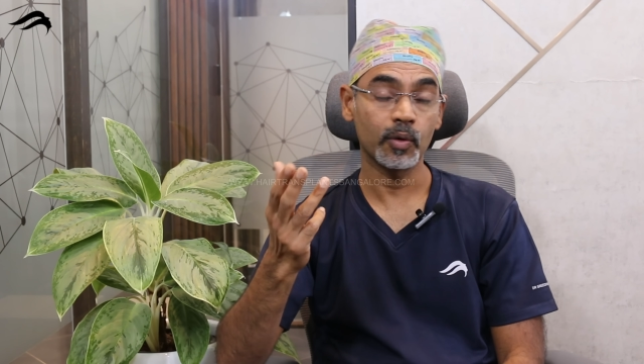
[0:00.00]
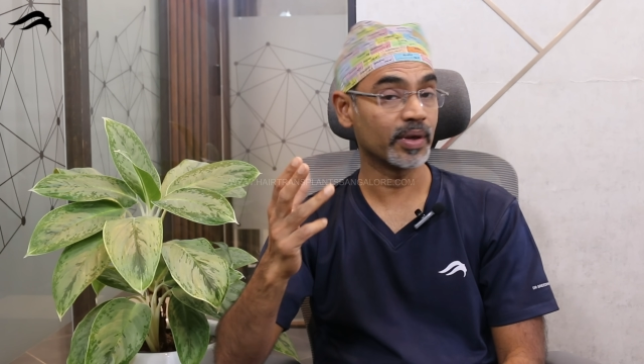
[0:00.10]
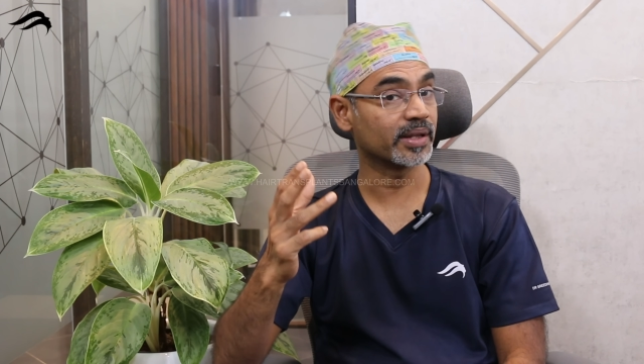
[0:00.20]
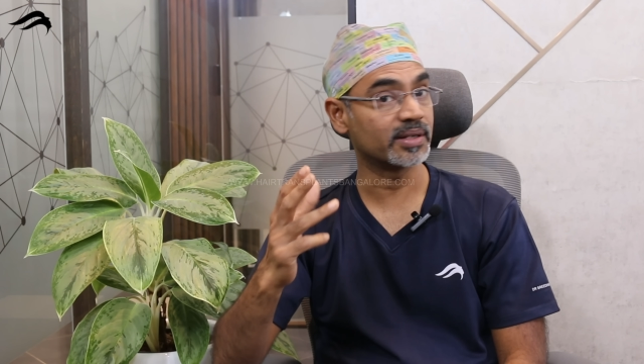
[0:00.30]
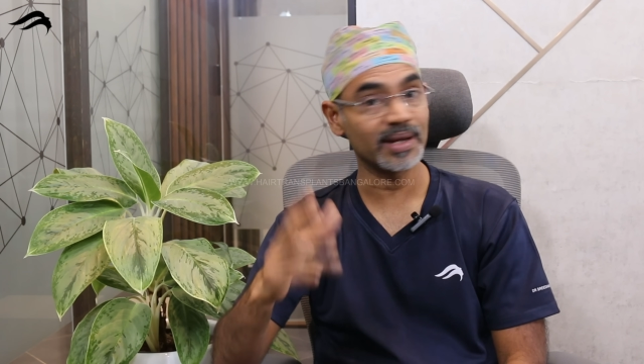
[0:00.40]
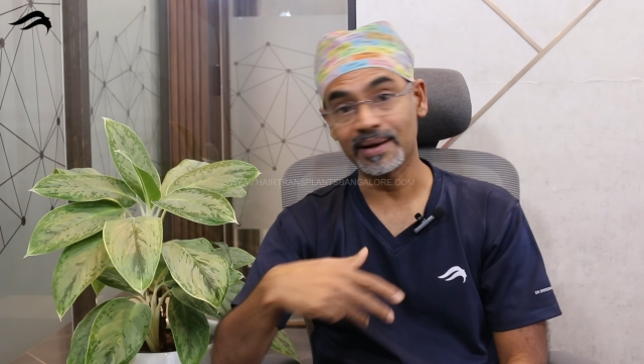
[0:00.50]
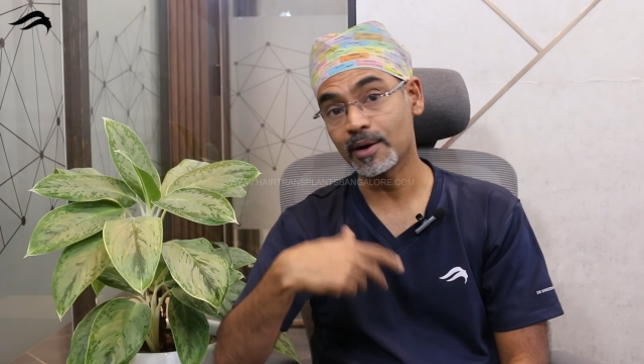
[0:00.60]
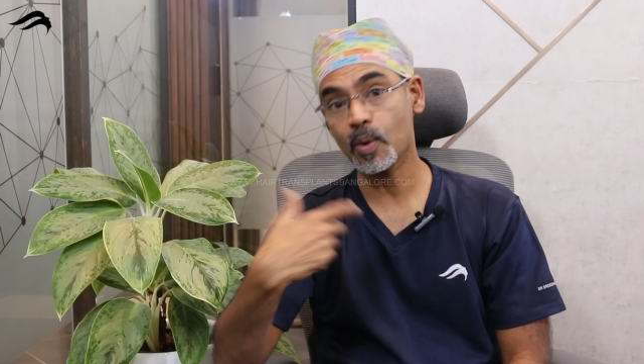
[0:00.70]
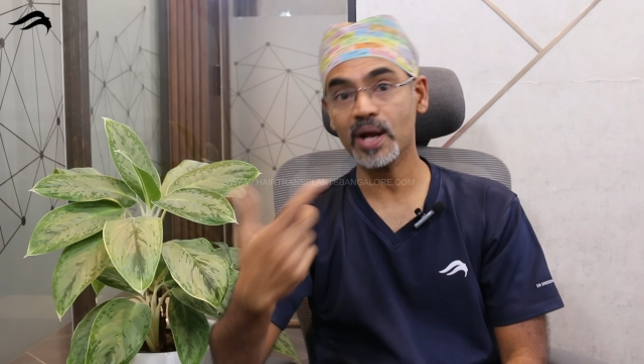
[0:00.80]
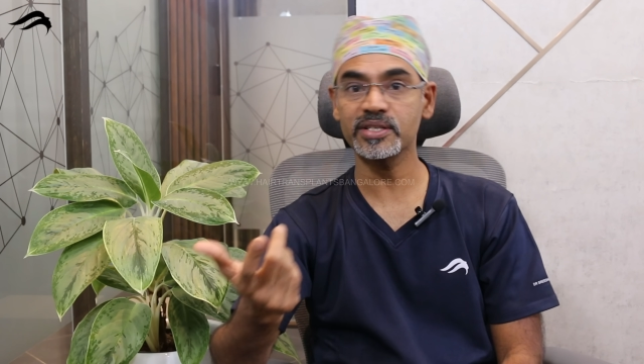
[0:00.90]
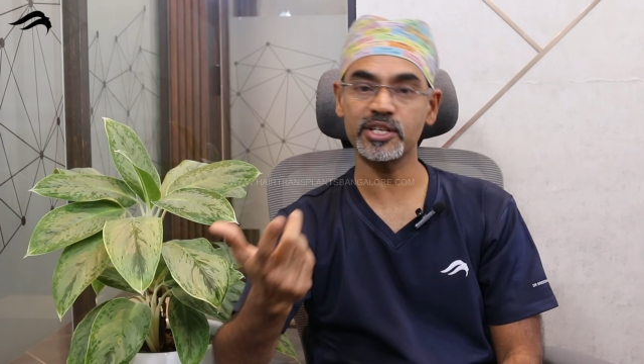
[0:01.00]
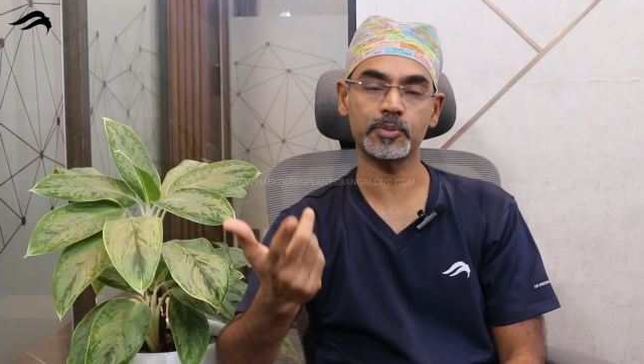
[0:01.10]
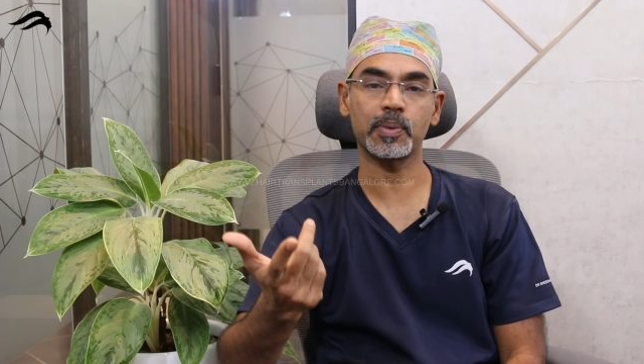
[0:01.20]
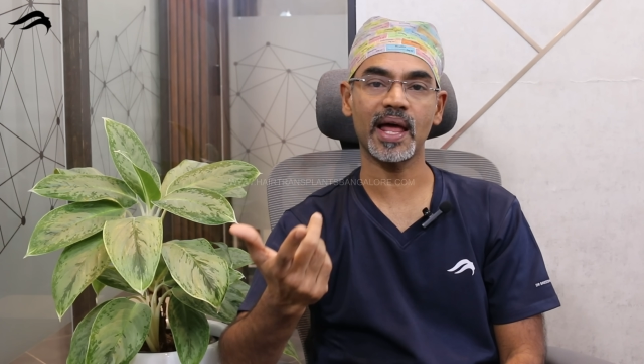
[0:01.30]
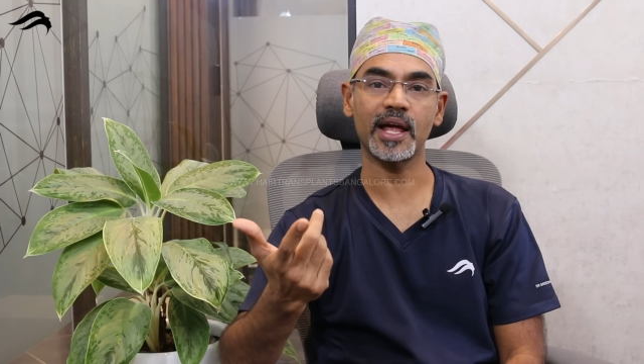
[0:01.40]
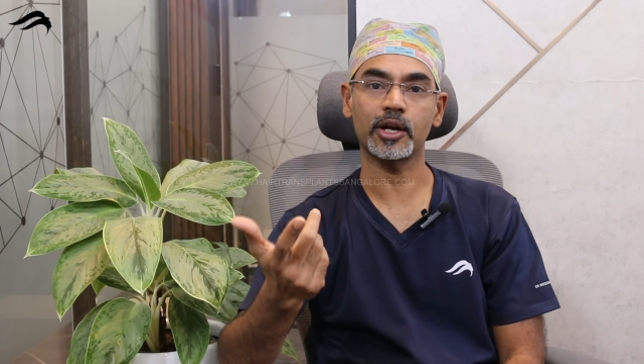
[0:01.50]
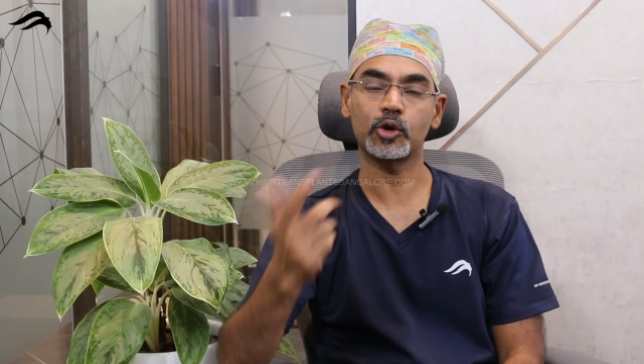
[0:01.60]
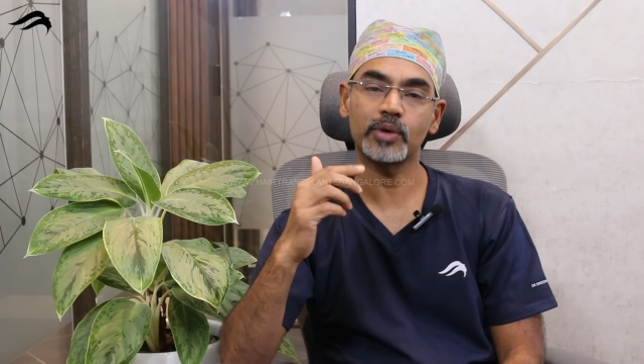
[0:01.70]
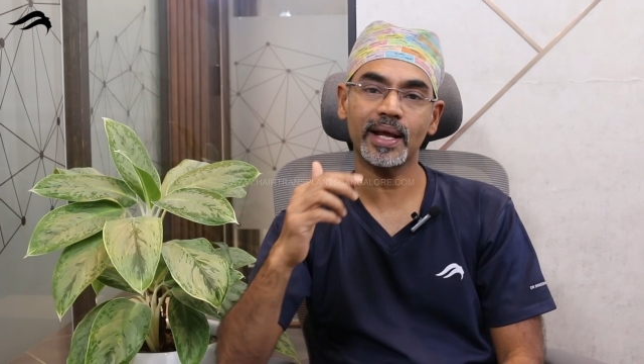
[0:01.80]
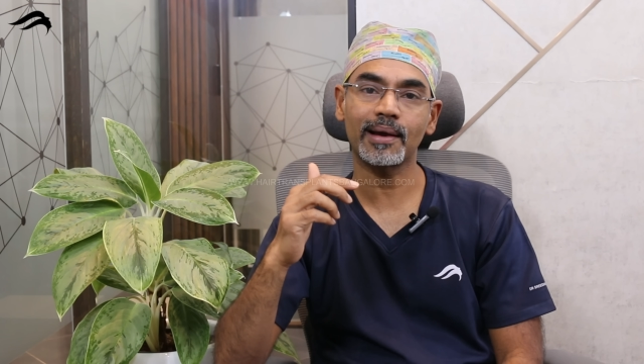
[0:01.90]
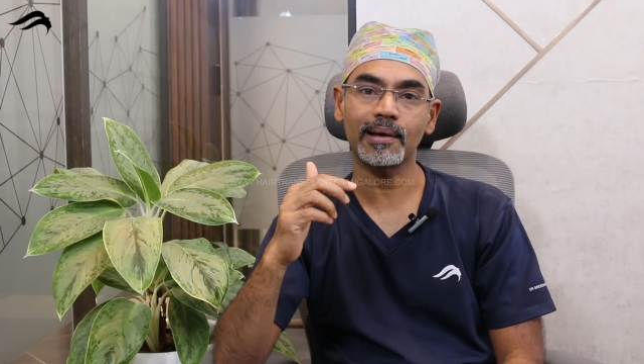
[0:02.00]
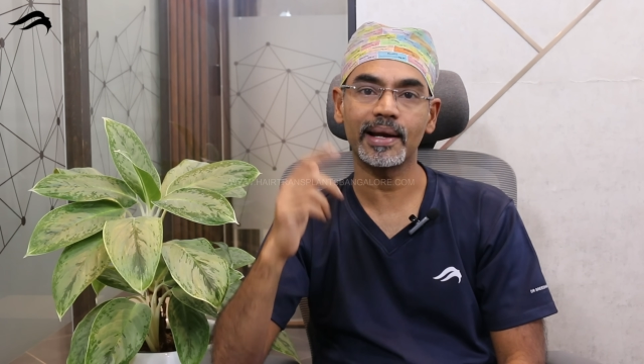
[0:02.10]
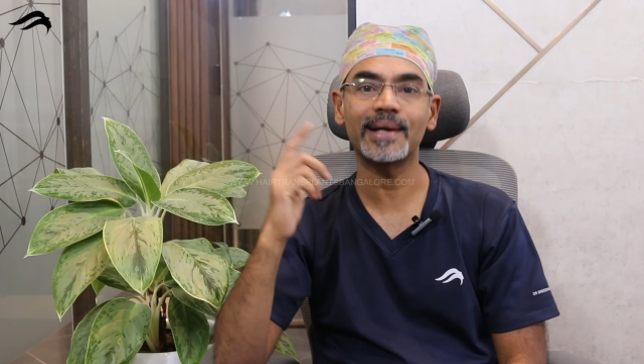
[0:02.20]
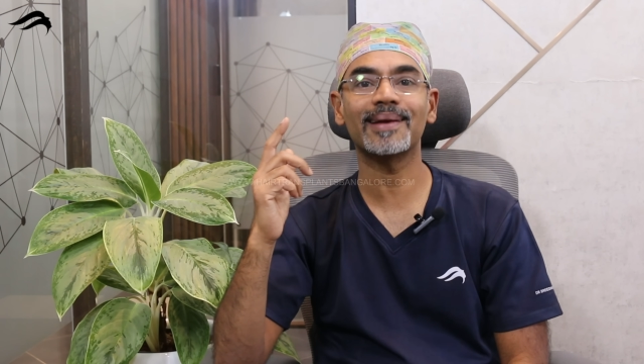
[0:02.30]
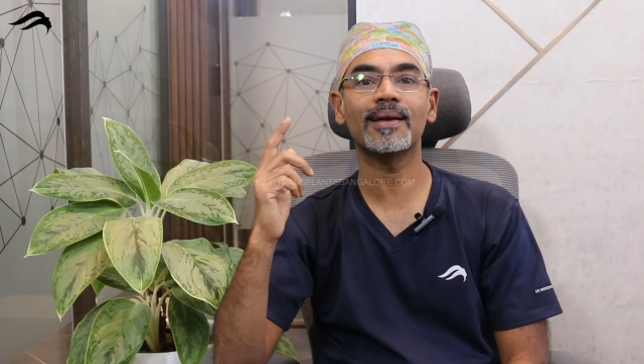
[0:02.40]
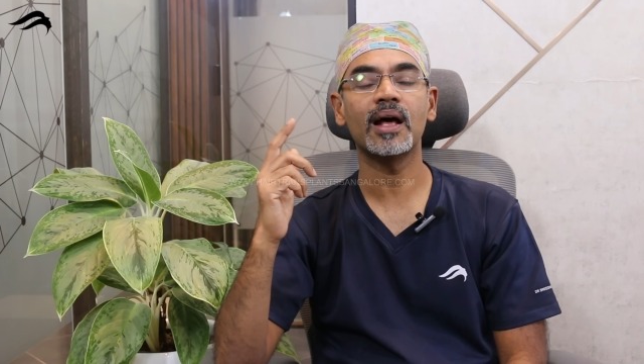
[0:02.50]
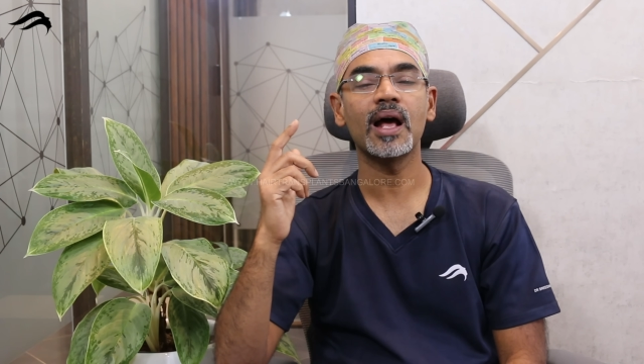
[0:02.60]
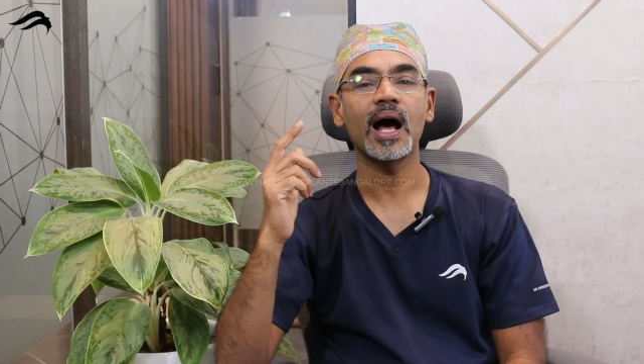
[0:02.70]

We revised this plan to take a little